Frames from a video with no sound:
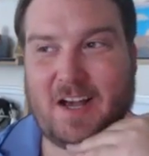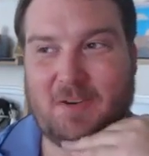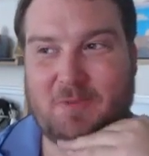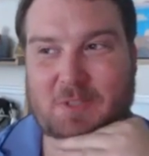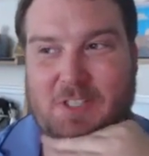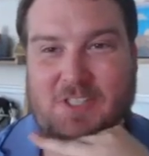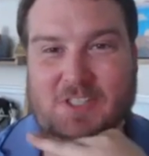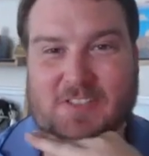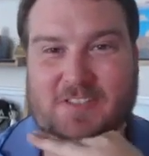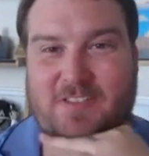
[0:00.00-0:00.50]

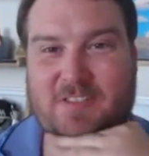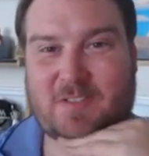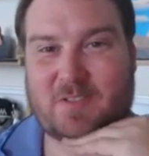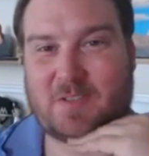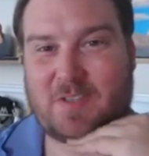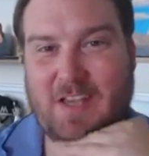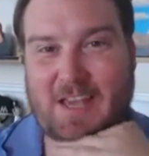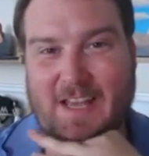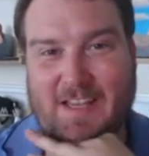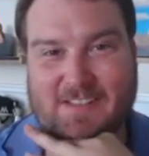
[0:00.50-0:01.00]
We just,
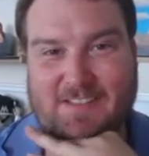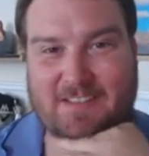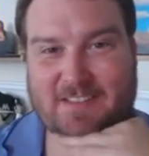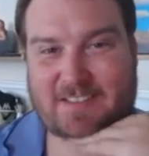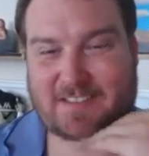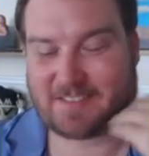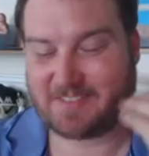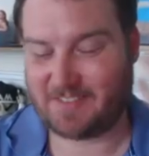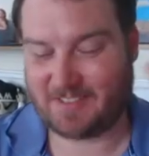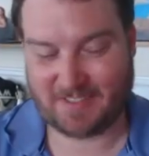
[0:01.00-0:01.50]

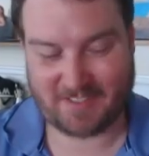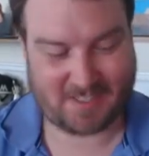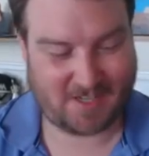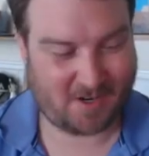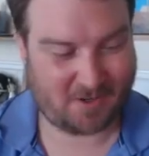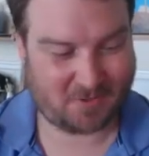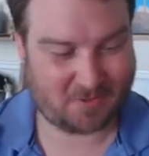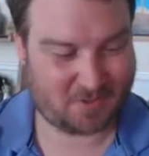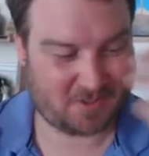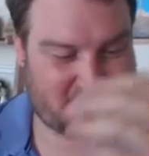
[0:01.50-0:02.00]
as you
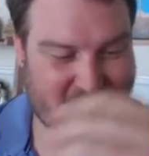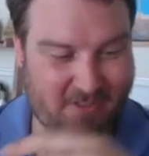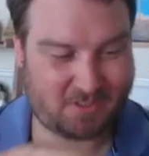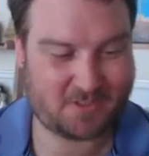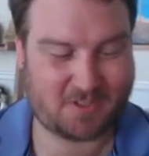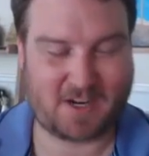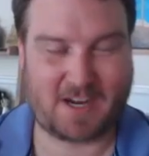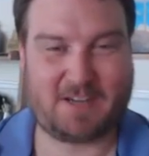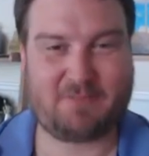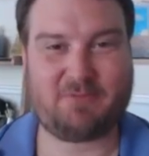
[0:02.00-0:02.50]
know, we're so
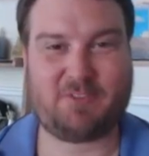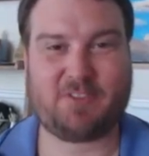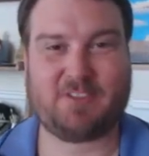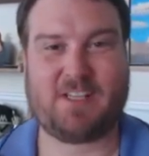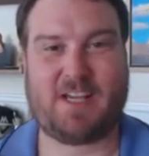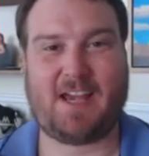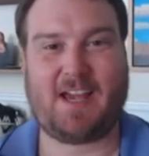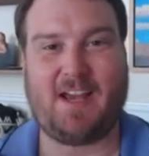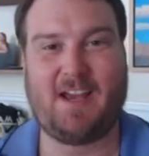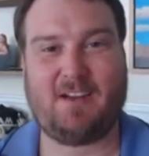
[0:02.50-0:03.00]
grateful to
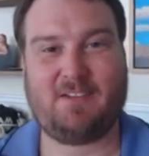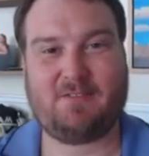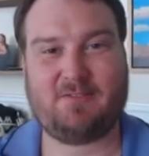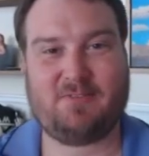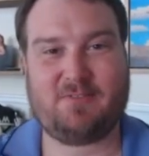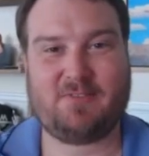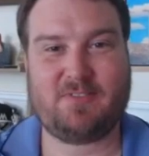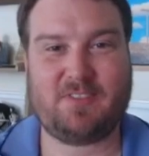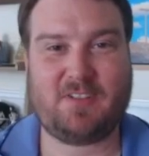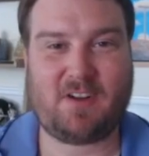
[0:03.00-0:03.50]
have
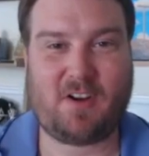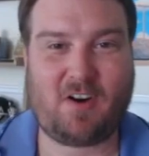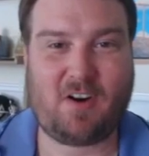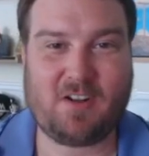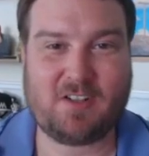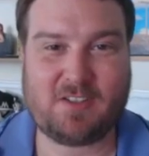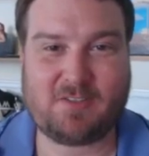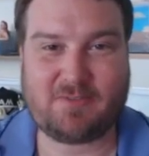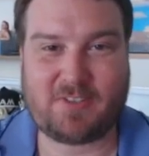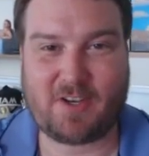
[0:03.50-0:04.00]

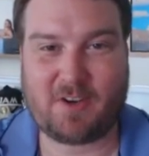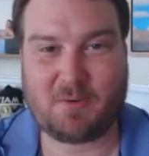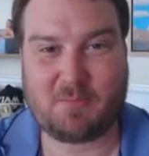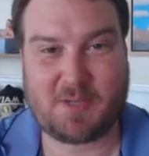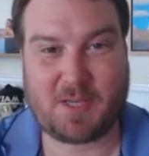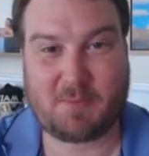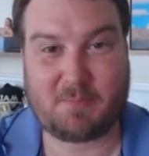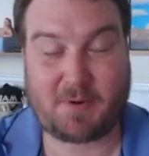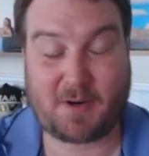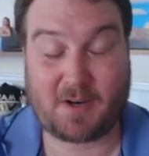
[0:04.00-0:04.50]
all of y'all
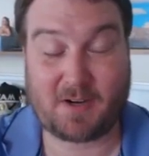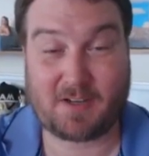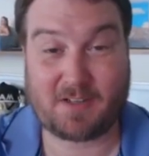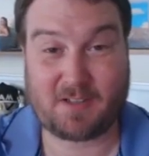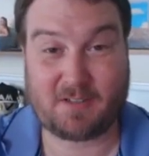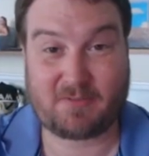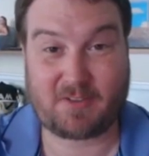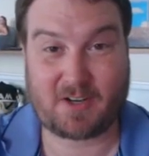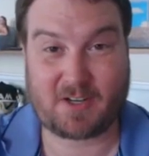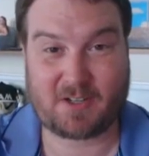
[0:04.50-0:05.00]
be a part
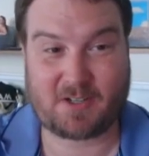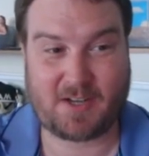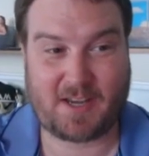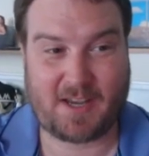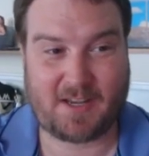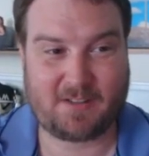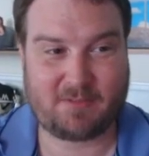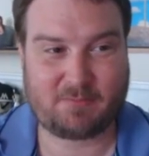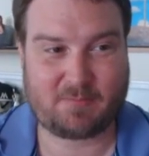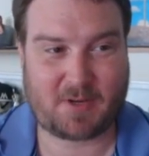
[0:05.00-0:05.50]
of our
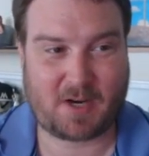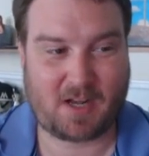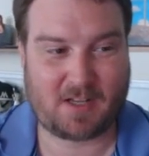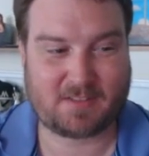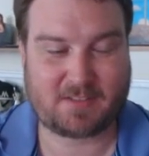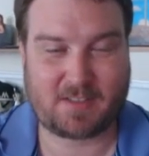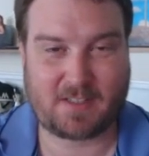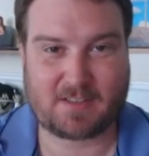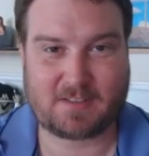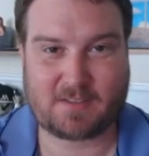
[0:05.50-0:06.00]
creative
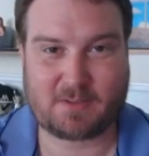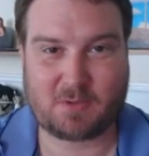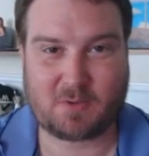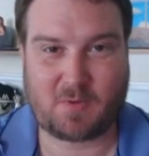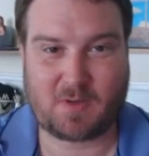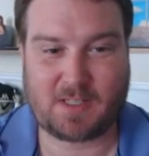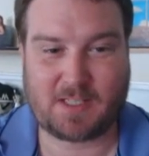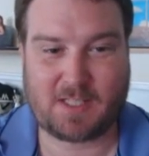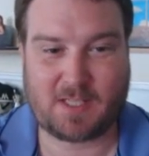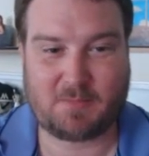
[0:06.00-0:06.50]
process, so we
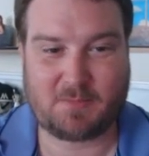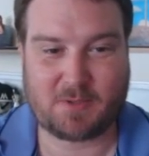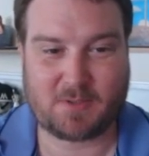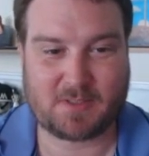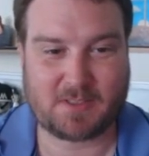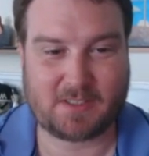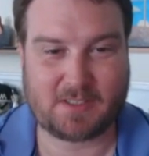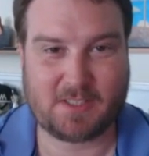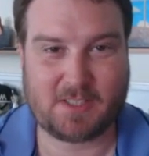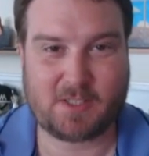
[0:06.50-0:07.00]
want to keep you in
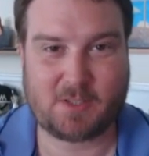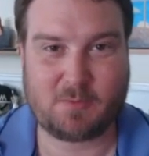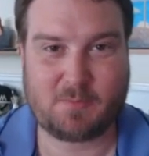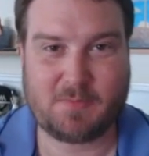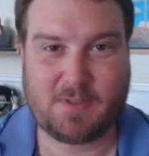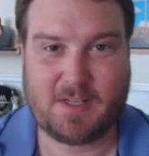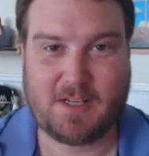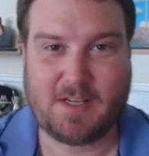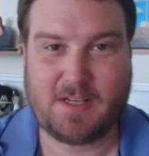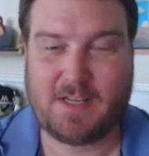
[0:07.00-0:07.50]
the loop
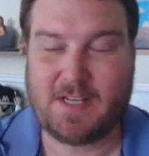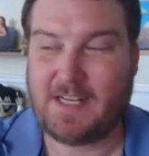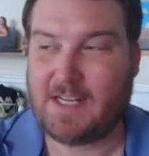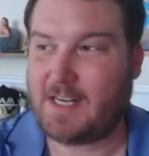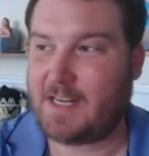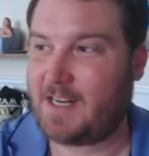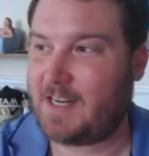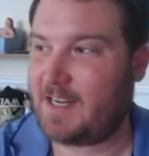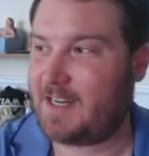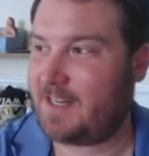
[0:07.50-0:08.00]

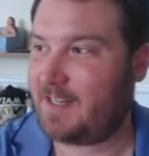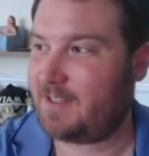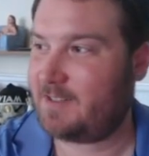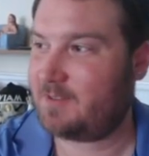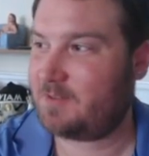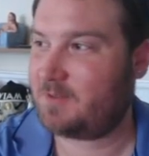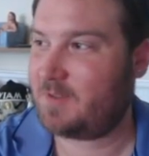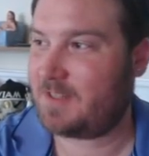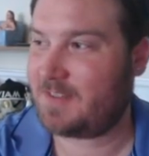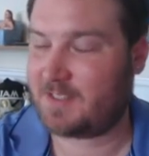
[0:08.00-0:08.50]

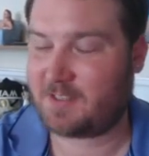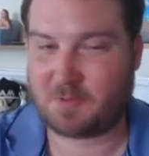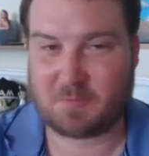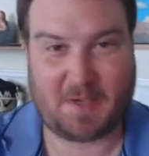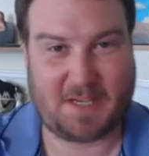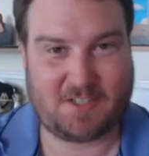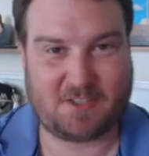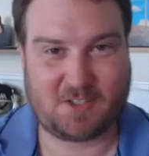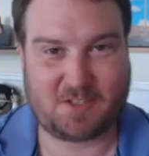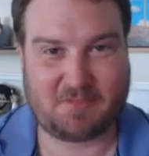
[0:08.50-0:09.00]
when there's
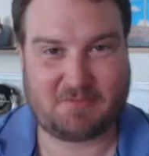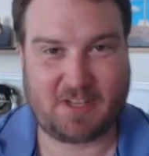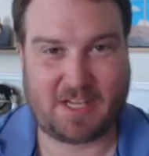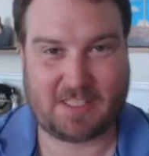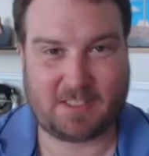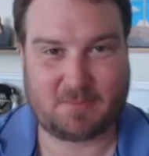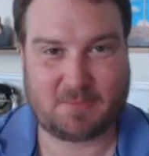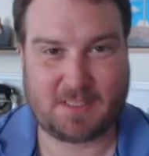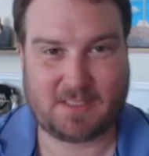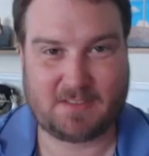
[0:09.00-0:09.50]
major
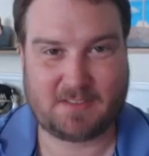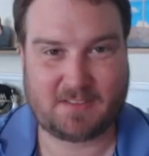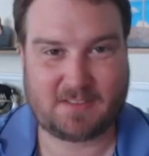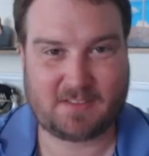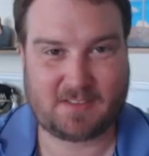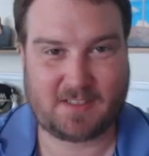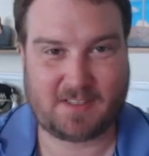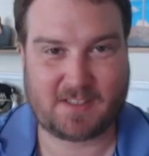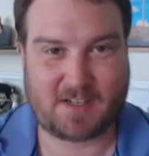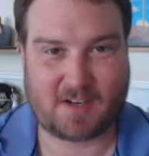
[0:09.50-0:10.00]
developments
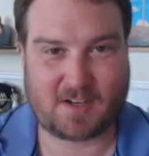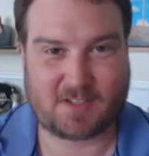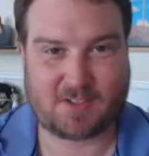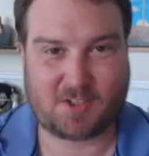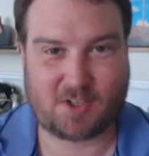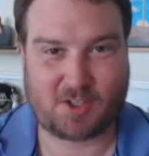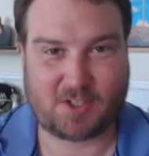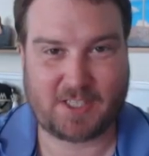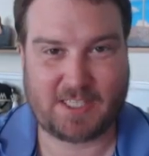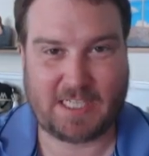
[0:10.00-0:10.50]
in our
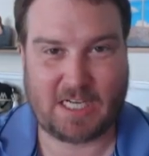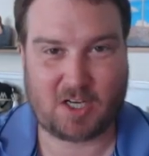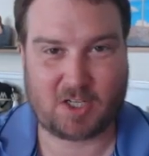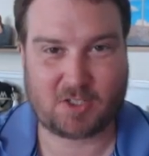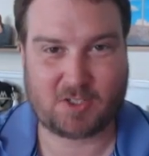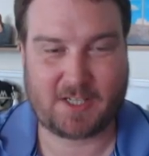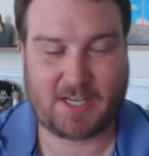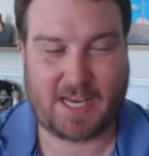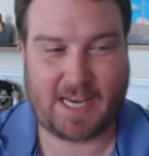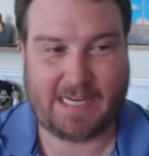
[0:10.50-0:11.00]
journey, our
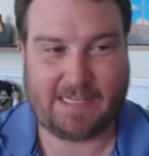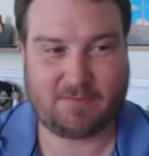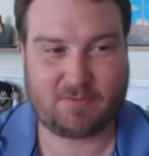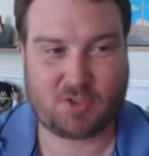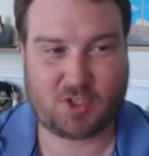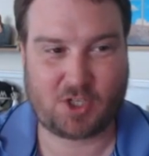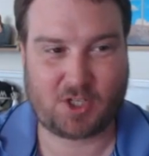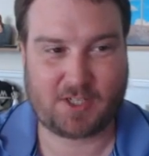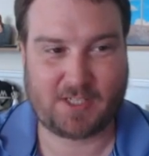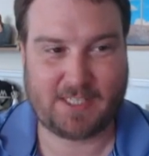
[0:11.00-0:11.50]
creative
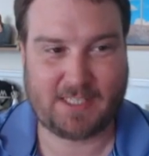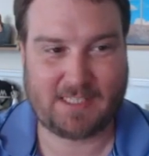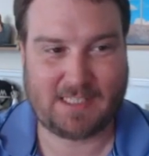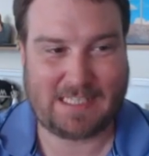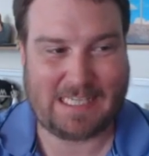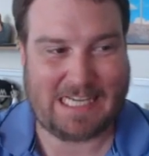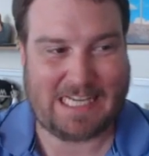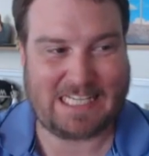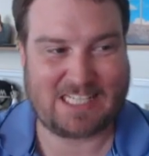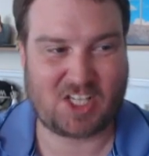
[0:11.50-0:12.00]
journey
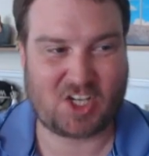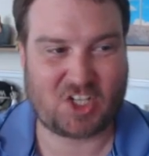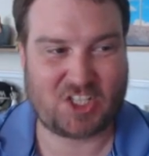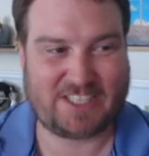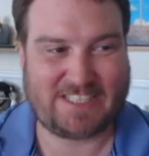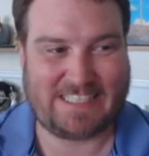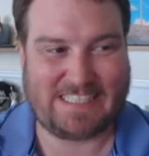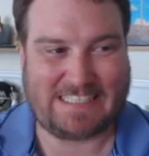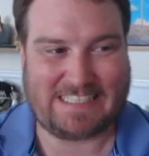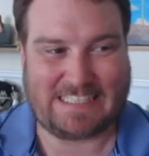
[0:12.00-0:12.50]
as
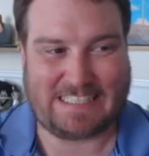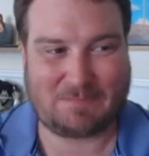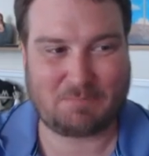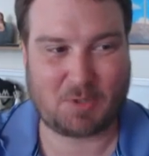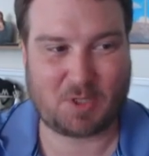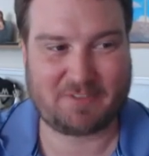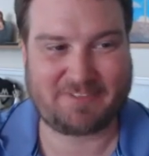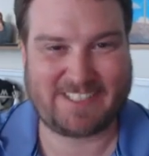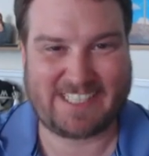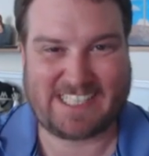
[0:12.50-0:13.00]
artistic
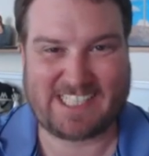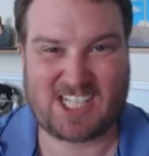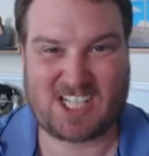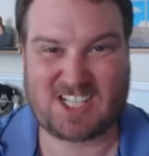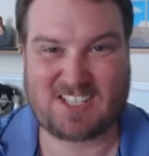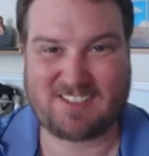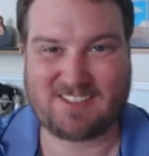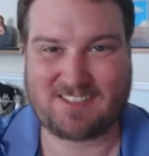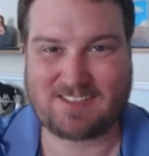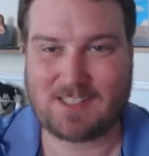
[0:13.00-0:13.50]

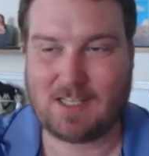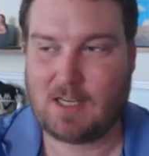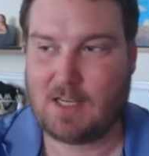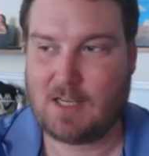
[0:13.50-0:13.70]
professionals.